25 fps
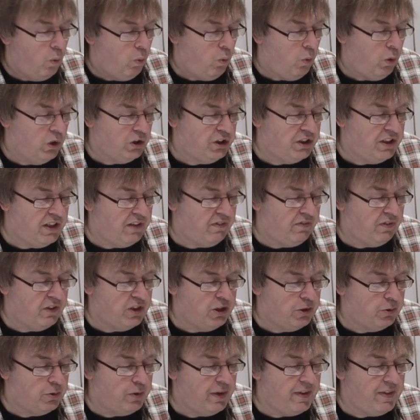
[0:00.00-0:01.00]
What's the
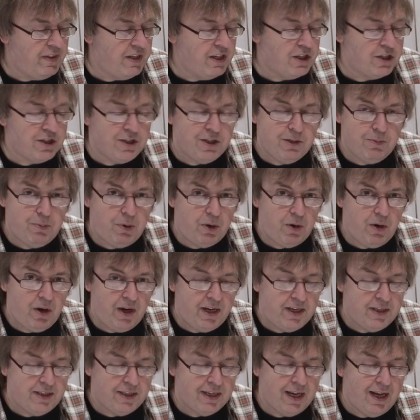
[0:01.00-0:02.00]
difference between this and the
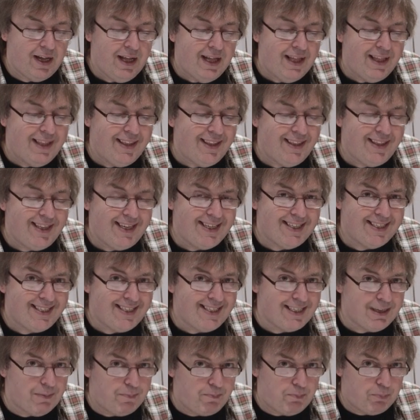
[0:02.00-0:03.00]
Baryta? This
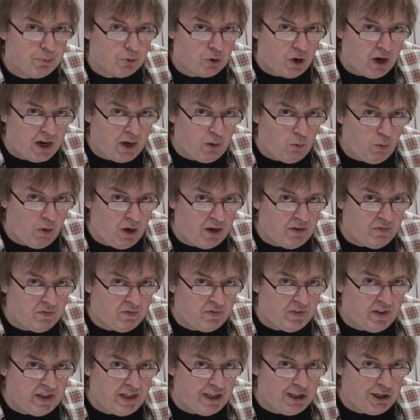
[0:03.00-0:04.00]
is a bright white
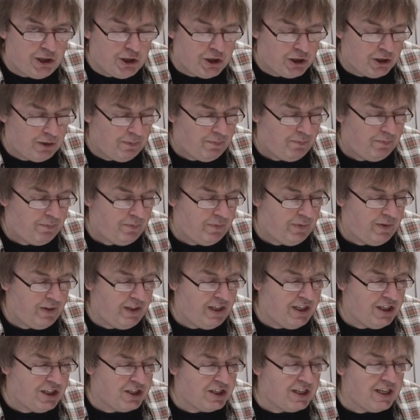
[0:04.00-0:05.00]
finish.
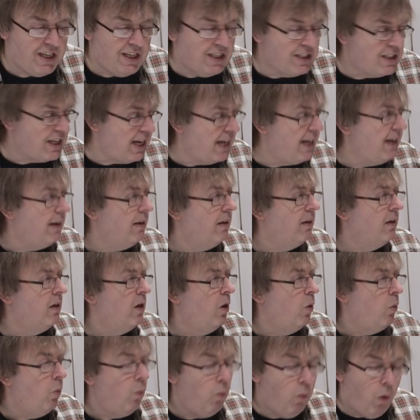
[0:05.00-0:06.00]
This is a
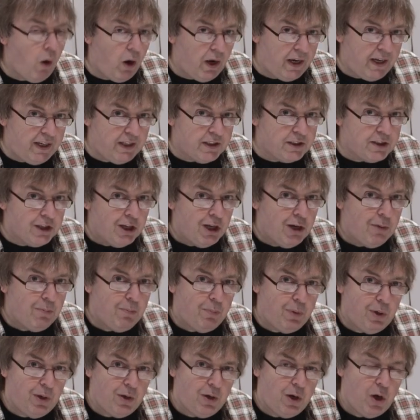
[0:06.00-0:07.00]
white,
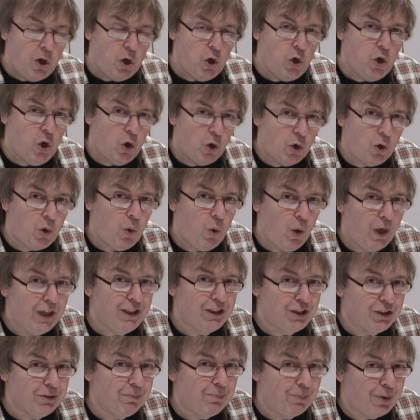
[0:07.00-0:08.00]
but not
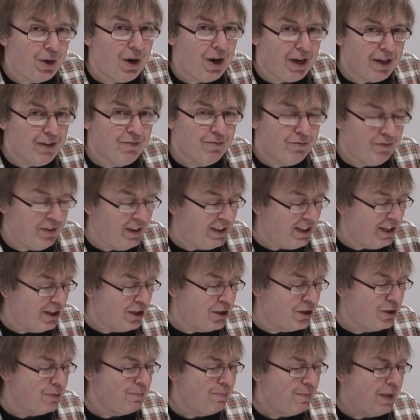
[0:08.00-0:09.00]
quite so bright
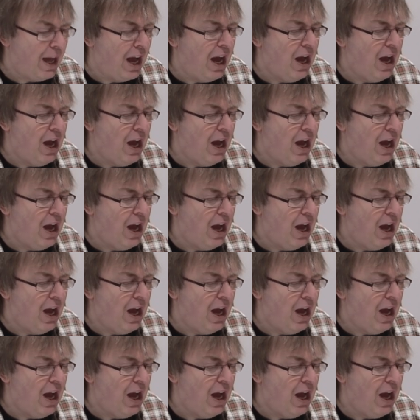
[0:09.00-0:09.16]
finish.